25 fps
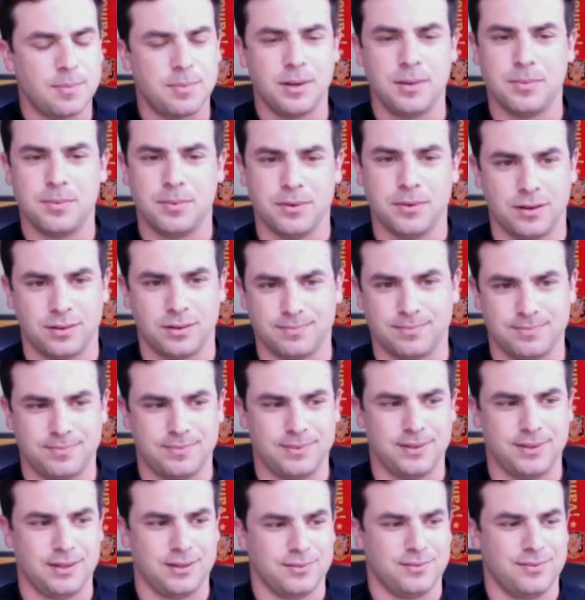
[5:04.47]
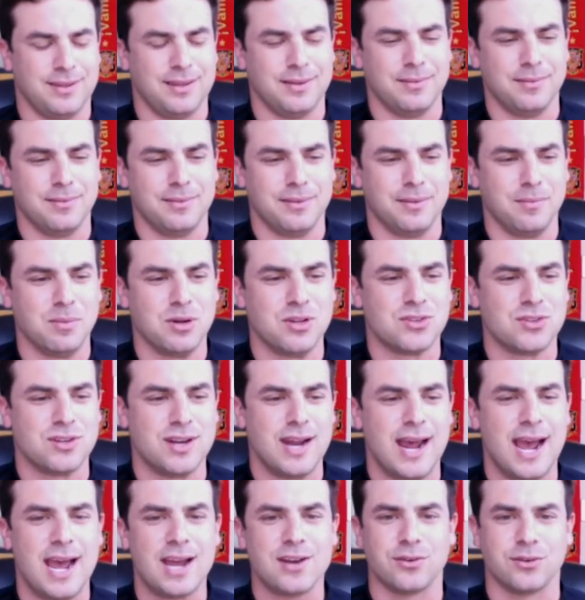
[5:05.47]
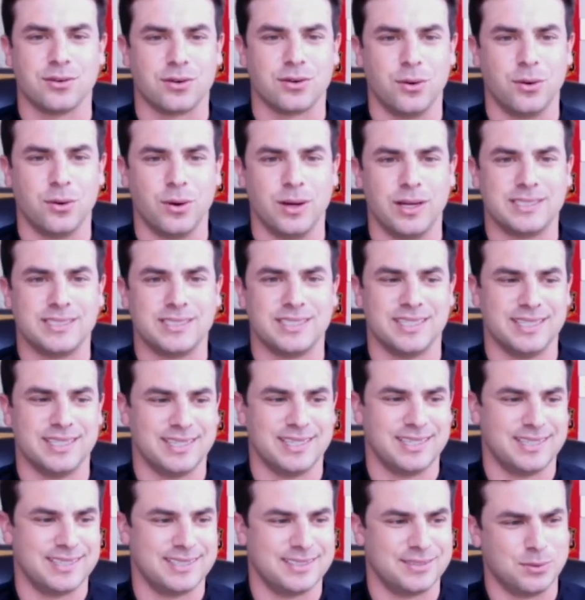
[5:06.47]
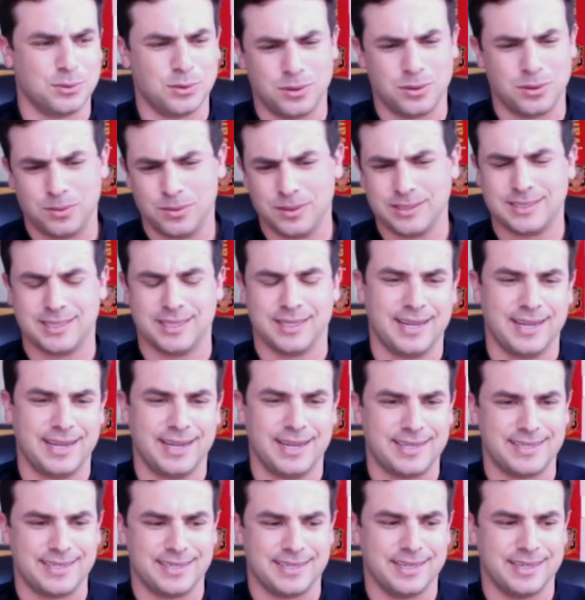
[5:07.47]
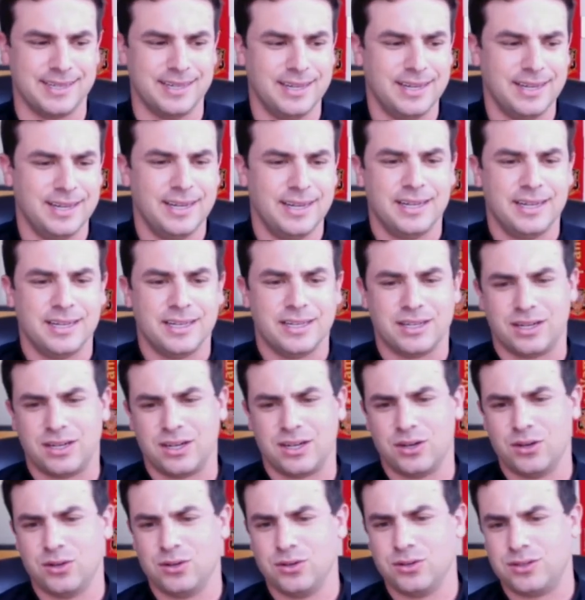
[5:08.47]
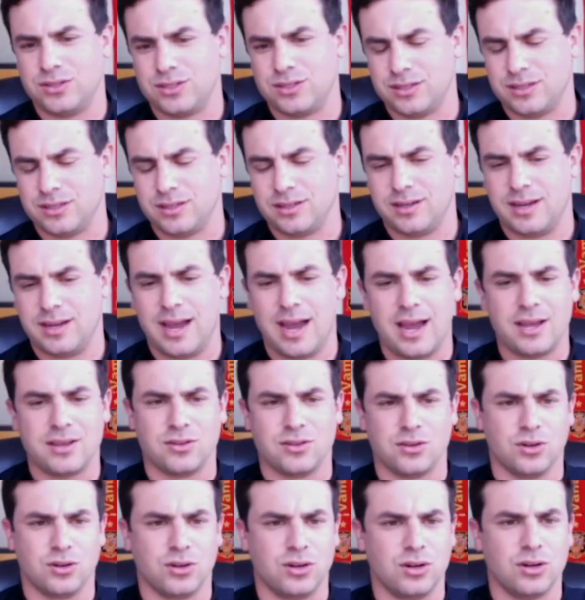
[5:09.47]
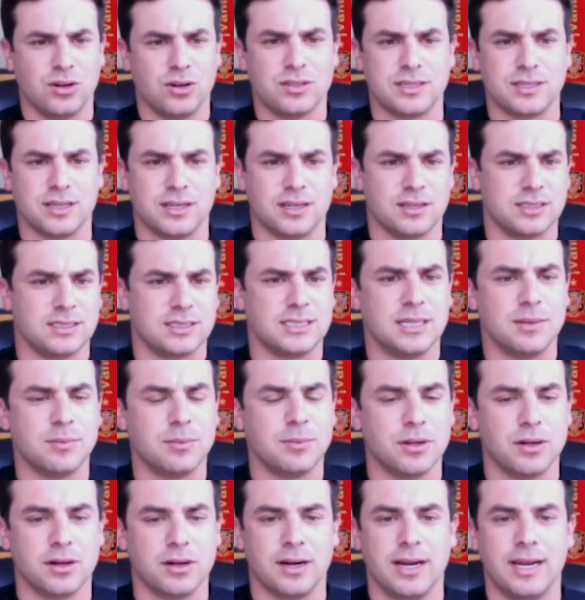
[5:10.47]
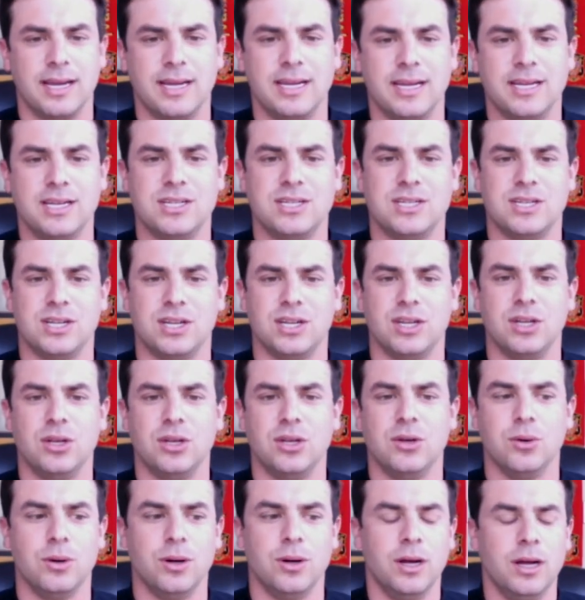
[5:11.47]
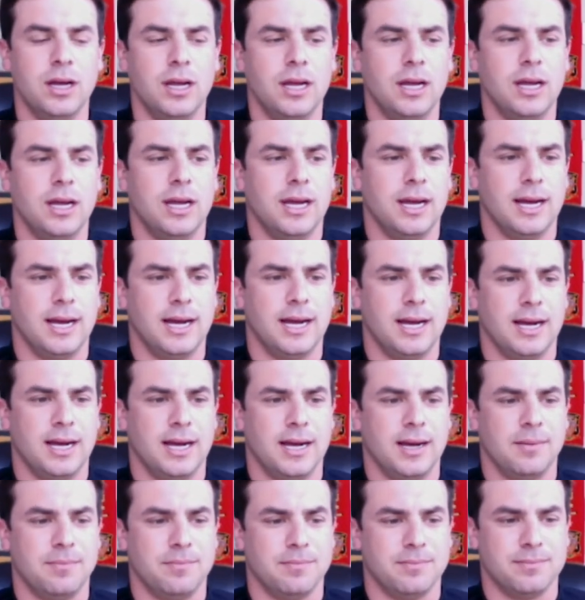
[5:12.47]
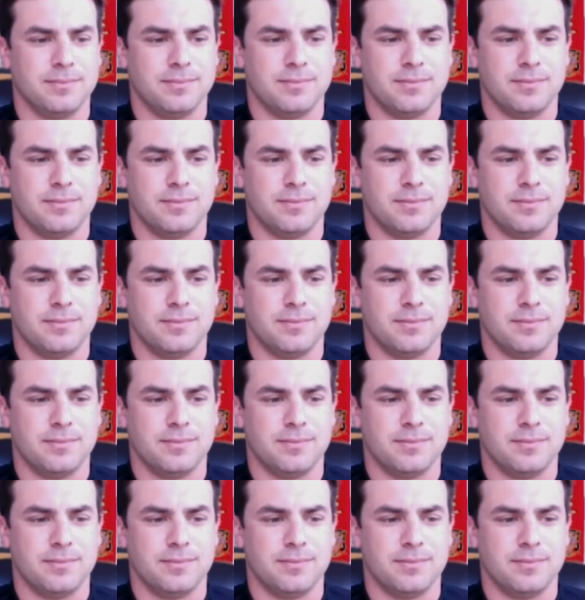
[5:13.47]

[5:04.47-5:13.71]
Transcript: of people are, the most natural question is, well, what's it like to coach guys or girls that are a similar age to you. Um,